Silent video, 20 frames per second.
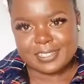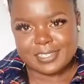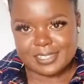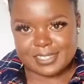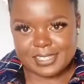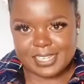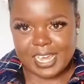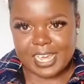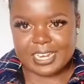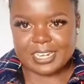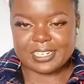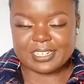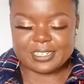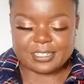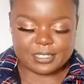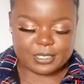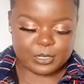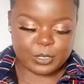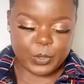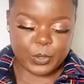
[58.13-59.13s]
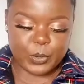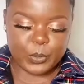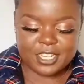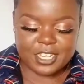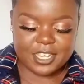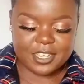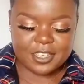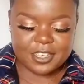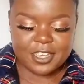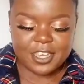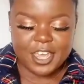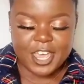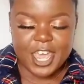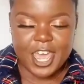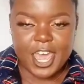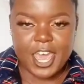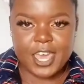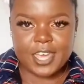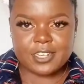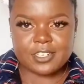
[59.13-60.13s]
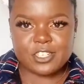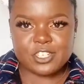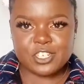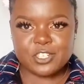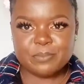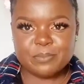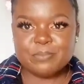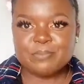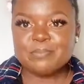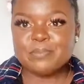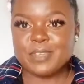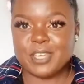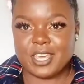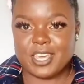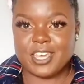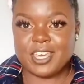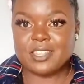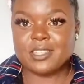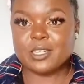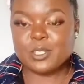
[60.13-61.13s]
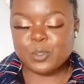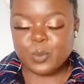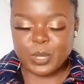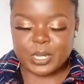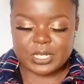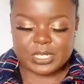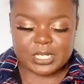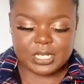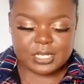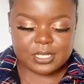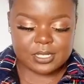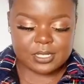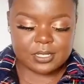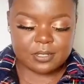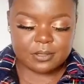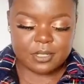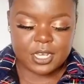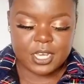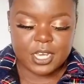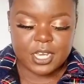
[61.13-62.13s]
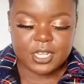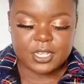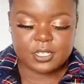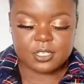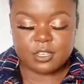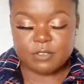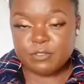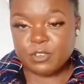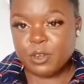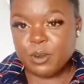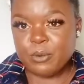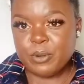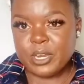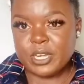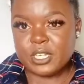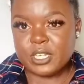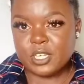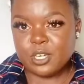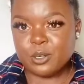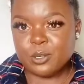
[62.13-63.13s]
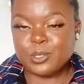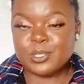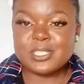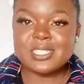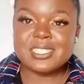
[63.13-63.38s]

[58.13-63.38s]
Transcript: 10. So age in the 20s, TV or radio?